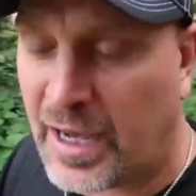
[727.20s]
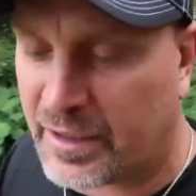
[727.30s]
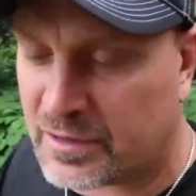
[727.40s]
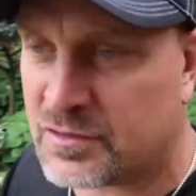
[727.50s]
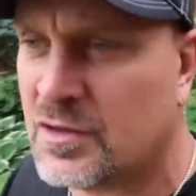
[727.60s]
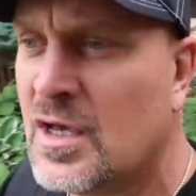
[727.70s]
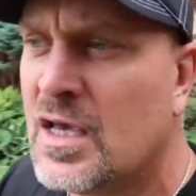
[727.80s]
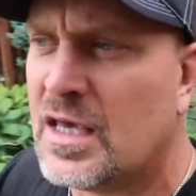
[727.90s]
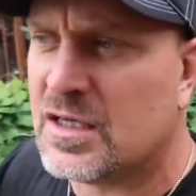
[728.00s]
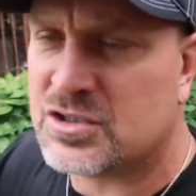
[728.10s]
products
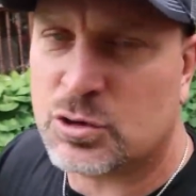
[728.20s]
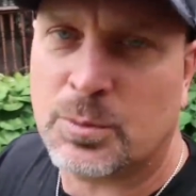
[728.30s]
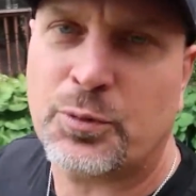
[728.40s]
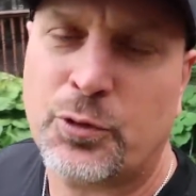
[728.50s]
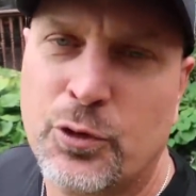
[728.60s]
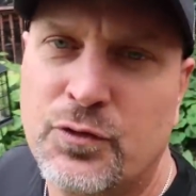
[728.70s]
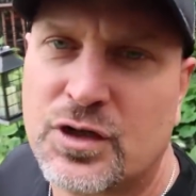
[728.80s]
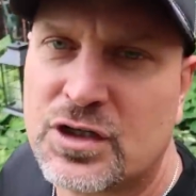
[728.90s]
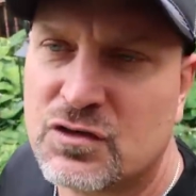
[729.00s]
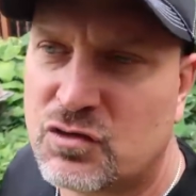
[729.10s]
is to improve
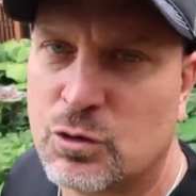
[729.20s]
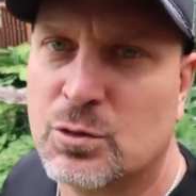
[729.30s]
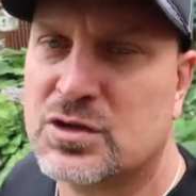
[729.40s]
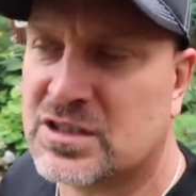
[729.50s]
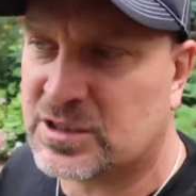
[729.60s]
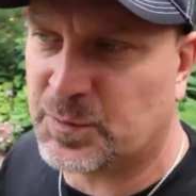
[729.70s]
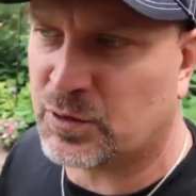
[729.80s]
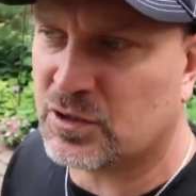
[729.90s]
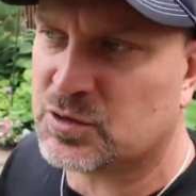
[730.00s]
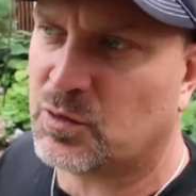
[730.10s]
the consumer's
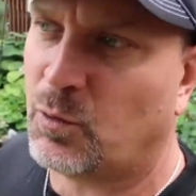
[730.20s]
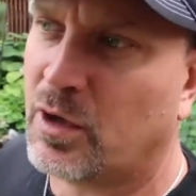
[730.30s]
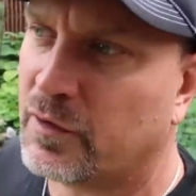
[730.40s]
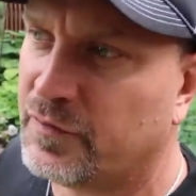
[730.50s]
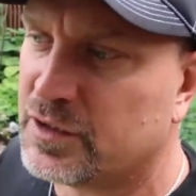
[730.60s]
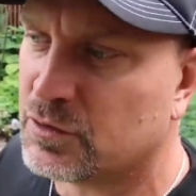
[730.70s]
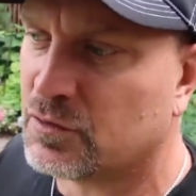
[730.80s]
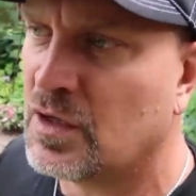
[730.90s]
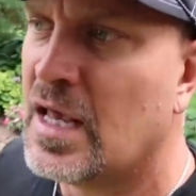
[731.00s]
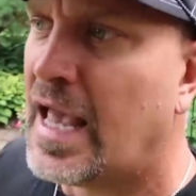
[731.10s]
experience with water
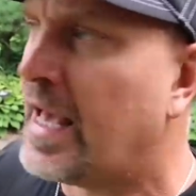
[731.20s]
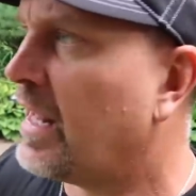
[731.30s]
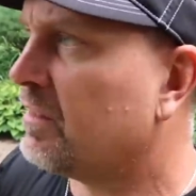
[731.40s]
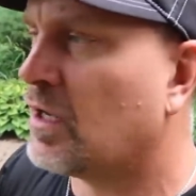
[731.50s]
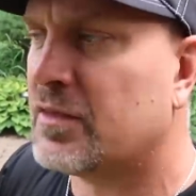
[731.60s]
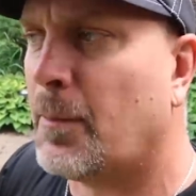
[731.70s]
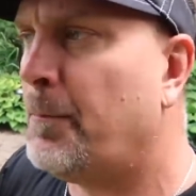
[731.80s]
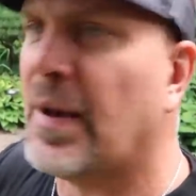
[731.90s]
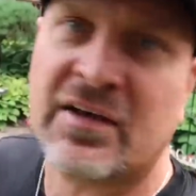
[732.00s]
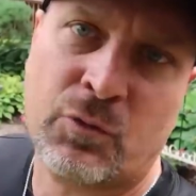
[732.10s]
features. And I thought the
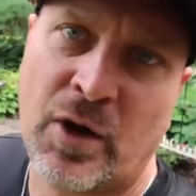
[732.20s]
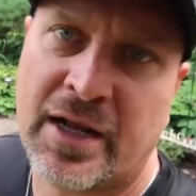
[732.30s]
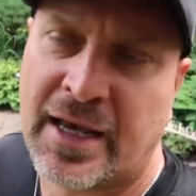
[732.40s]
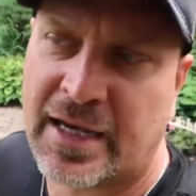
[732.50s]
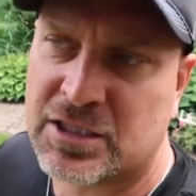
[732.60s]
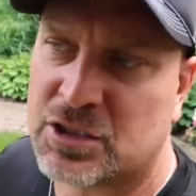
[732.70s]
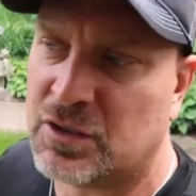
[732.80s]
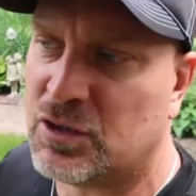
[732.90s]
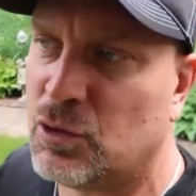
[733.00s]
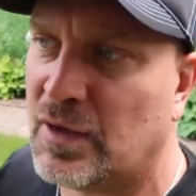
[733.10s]
best way to
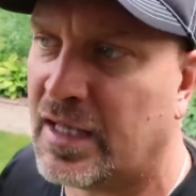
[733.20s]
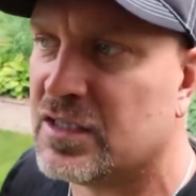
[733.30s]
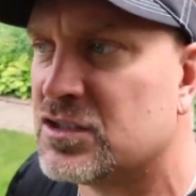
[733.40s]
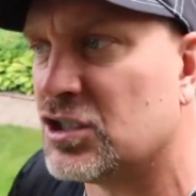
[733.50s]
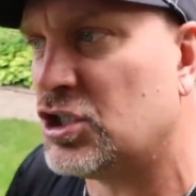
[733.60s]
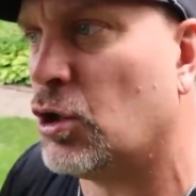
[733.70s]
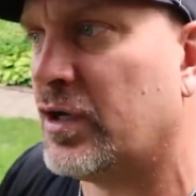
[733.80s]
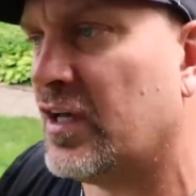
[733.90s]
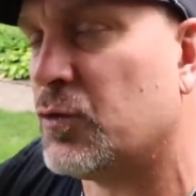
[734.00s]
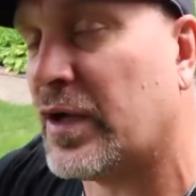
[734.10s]
actually do that is to
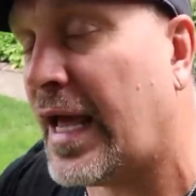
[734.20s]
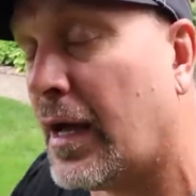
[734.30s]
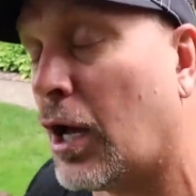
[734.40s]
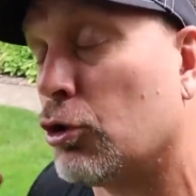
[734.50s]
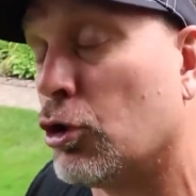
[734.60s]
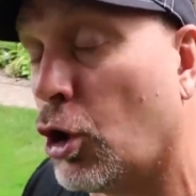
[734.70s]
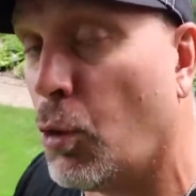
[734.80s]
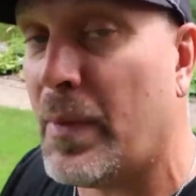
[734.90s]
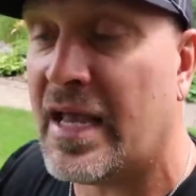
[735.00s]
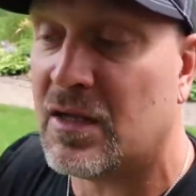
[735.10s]
showcase what a
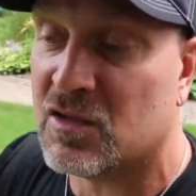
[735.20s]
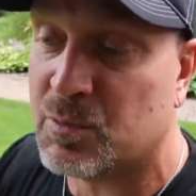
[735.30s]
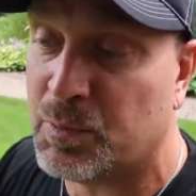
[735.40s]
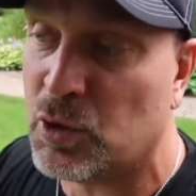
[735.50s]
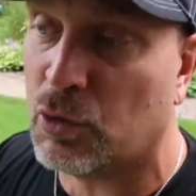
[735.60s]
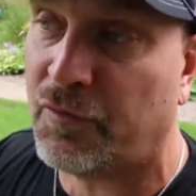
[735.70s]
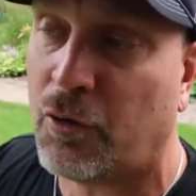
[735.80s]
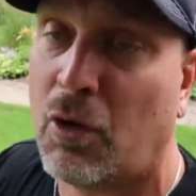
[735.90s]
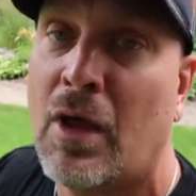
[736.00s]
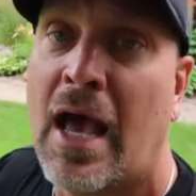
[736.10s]
low maintenance,
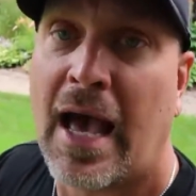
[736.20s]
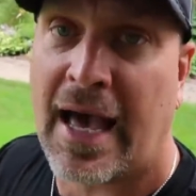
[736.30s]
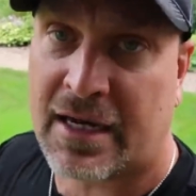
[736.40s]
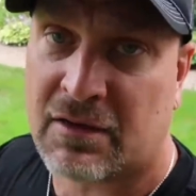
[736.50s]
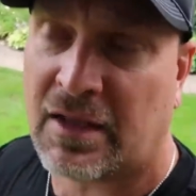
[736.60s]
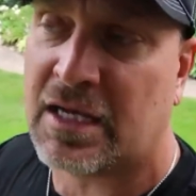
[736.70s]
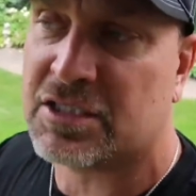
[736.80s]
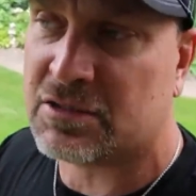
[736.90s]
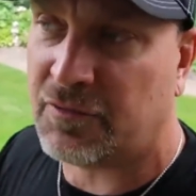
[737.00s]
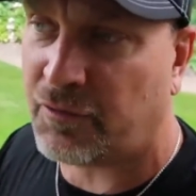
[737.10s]
beautiful,
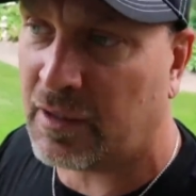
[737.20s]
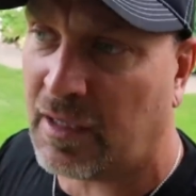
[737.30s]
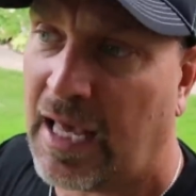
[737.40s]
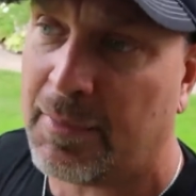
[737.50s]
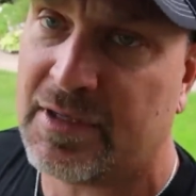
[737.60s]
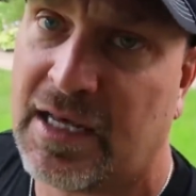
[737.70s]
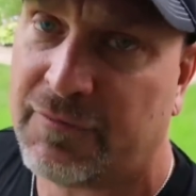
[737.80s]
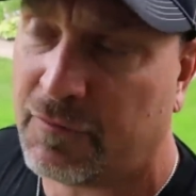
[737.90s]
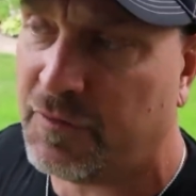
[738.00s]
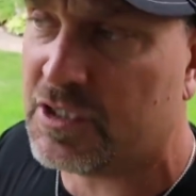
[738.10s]
ecologically friendly
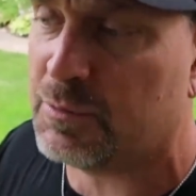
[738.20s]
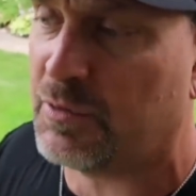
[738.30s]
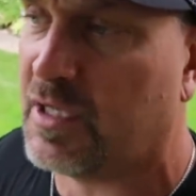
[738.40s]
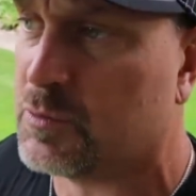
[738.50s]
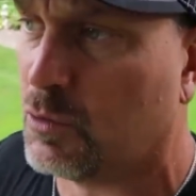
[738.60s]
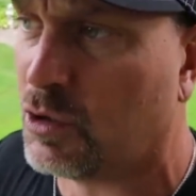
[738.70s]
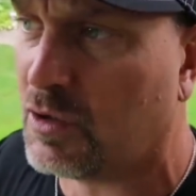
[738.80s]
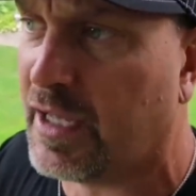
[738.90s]
habitat for fish and plants would look